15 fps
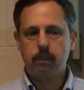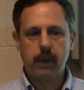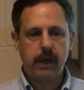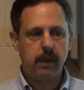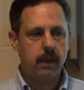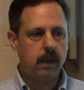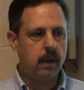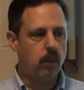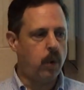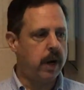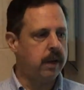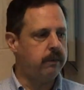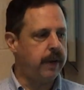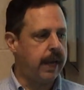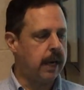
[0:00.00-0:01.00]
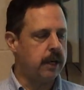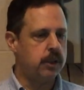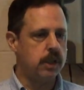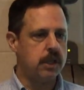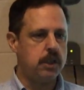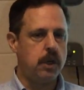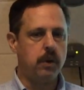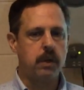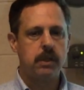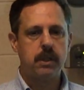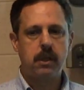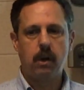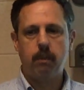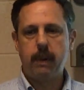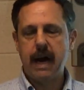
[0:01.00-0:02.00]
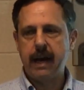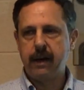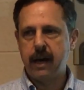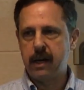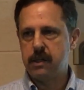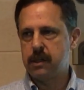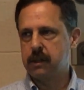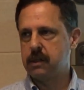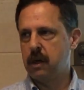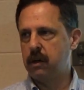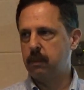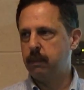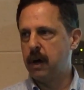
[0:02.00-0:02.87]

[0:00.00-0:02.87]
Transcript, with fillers: But the one advantage is you can still buy 9600